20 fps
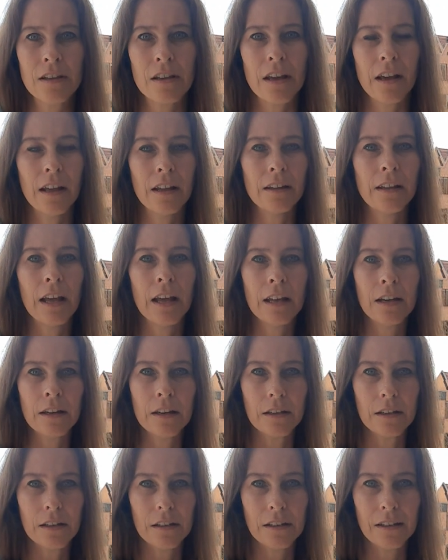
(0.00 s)
And then
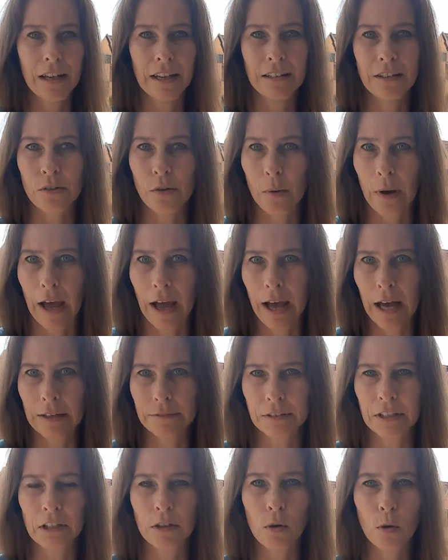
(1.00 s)
you
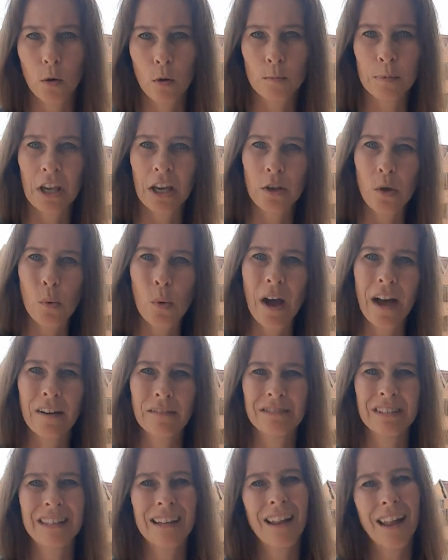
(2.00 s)
have in Colombia, you
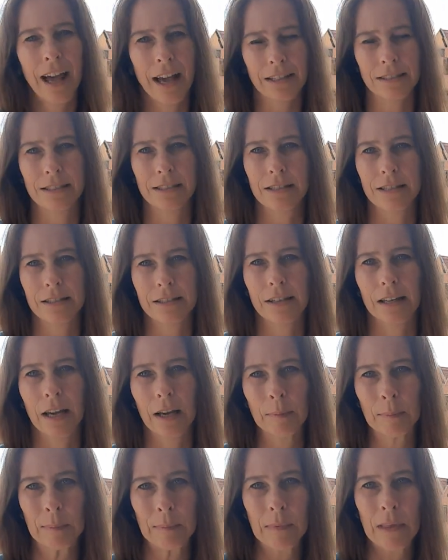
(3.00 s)
have a class
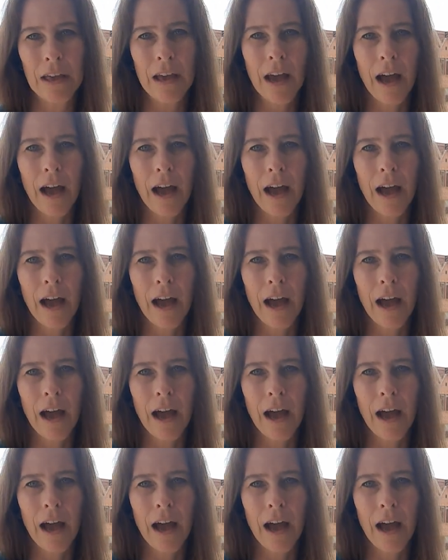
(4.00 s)
system.